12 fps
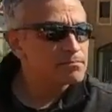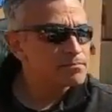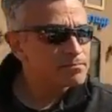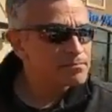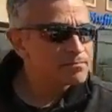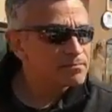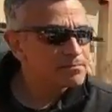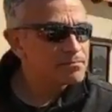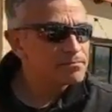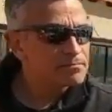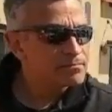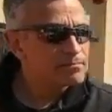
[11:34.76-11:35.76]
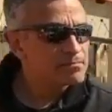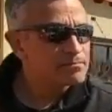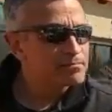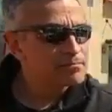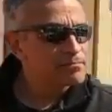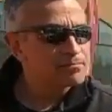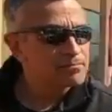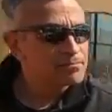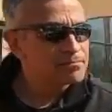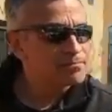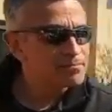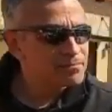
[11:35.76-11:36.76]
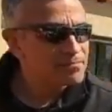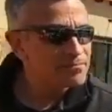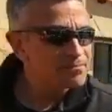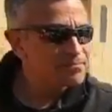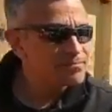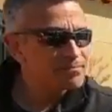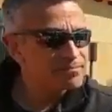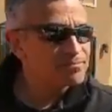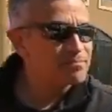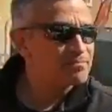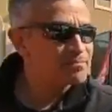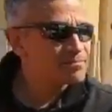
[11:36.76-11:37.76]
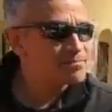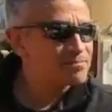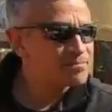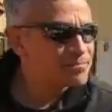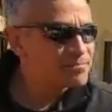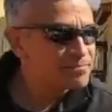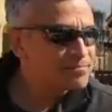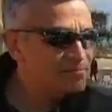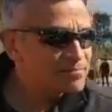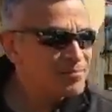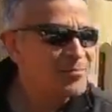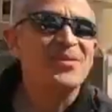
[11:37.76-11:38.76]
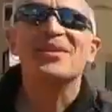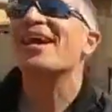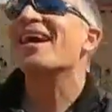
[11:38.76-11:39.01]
The person shown says nothing.